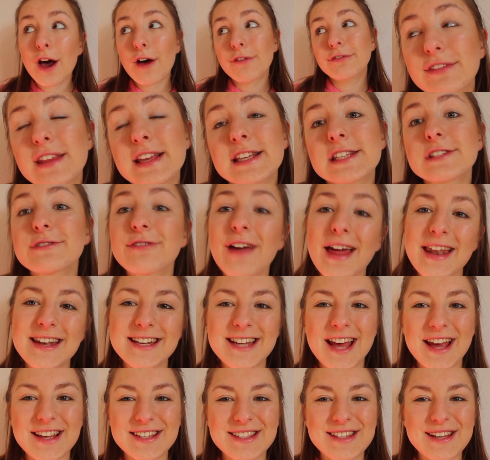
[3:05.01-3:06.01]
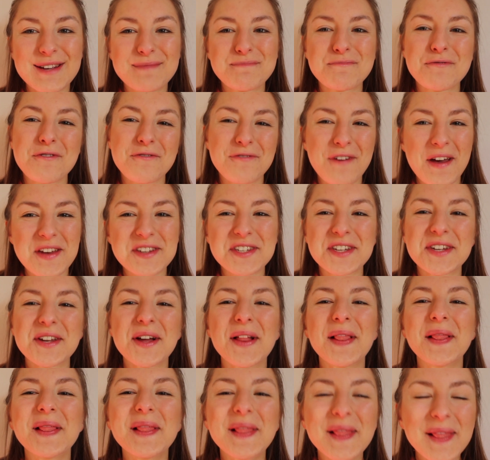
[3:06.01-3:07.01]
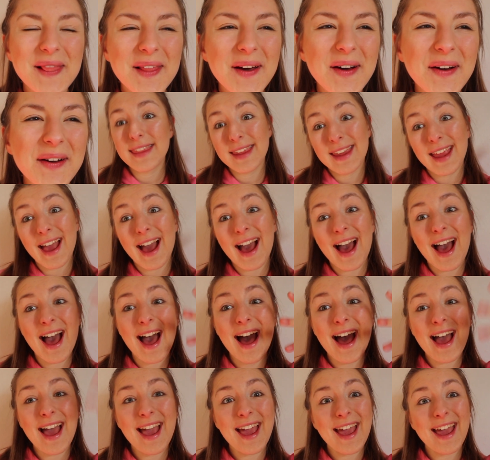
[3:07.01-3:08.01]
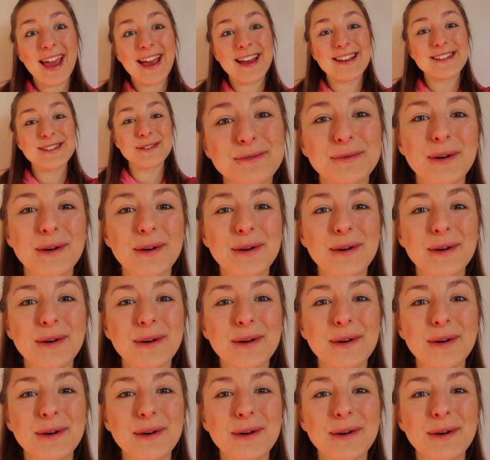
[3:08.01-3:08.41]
of this fantastic professional look. The eyes!